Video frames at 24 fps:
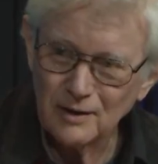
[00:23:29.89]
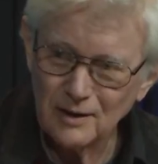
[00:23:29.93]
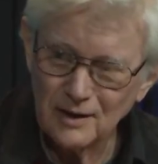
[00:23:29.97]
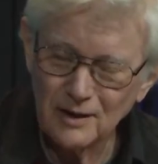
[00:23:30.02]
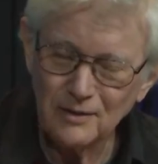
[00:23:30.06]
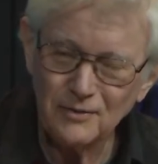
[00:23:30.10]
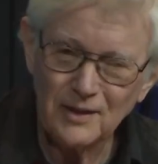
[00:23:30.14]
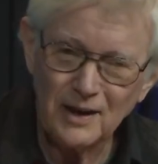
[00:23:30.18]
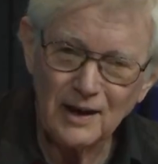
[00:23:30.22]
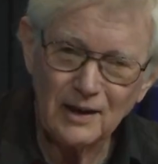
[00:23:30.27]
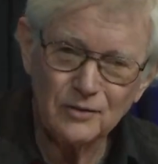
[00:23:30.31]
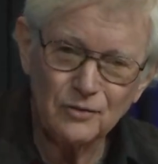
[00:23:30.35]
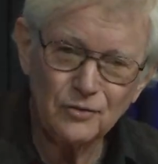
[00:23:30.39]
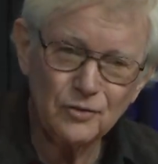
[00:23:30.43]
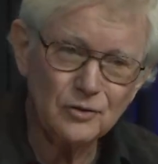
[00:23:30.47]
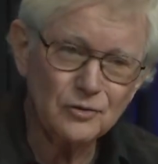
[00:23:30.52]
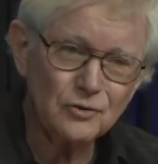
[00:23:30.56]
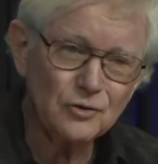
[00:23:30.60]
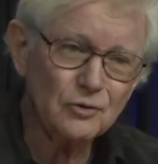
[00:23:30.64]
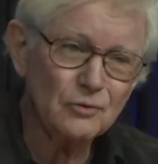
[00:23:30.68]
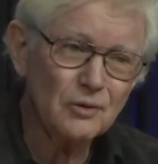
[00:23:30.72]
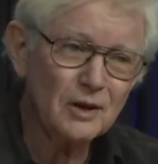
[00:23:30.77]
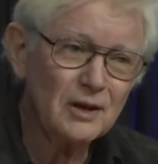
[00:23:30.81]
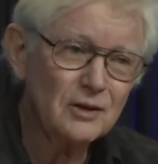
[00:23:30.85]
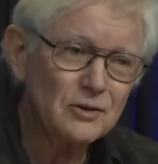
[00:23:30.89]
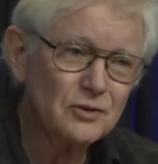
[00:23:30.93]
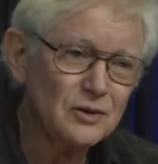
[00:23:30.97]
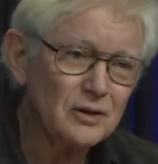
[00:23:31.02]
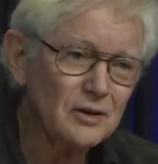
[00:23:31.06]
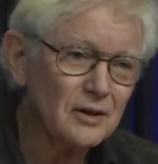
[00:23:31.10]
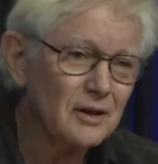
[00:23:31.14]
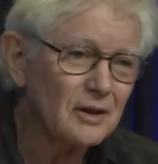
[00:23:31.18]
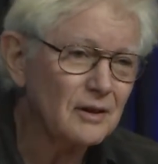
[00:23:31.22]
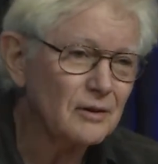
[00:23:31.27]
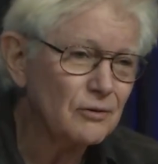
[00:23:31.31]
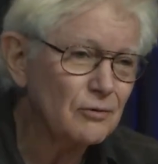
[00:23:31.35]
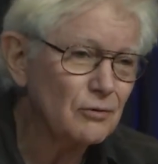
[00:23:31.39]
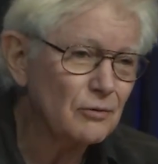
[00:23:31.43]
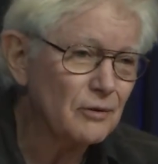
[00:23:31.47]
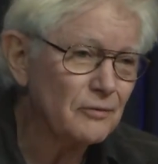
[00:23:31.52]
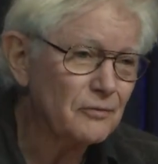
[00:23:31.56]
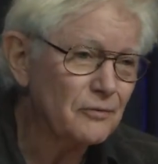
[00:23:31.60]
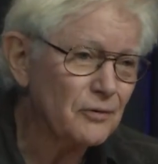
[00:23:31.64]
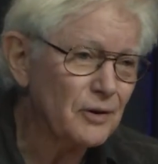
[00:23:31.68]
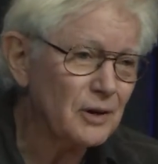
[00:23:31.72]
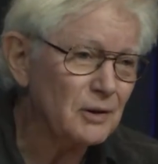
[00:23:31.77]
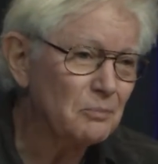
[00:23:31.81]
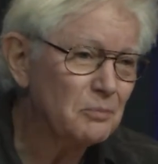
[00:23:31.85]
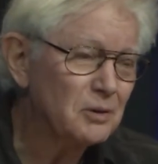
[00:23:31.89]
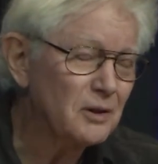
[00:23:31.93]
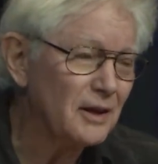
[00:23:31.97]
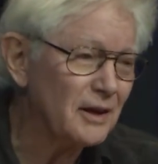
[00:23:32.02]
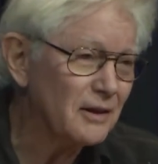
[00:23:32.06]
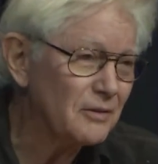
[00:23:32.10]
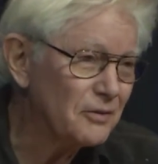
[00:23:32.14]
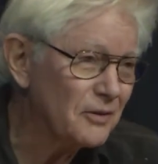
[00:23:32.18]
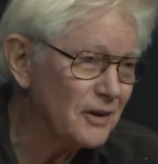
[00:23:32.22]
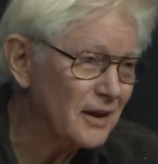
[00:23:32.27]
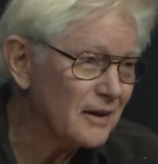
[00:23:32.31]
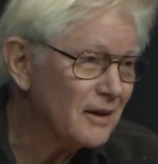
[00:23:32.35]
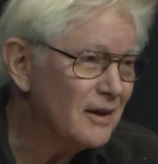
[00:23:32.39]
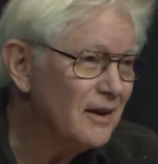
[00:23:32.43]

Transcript: in that situation into a free play thing.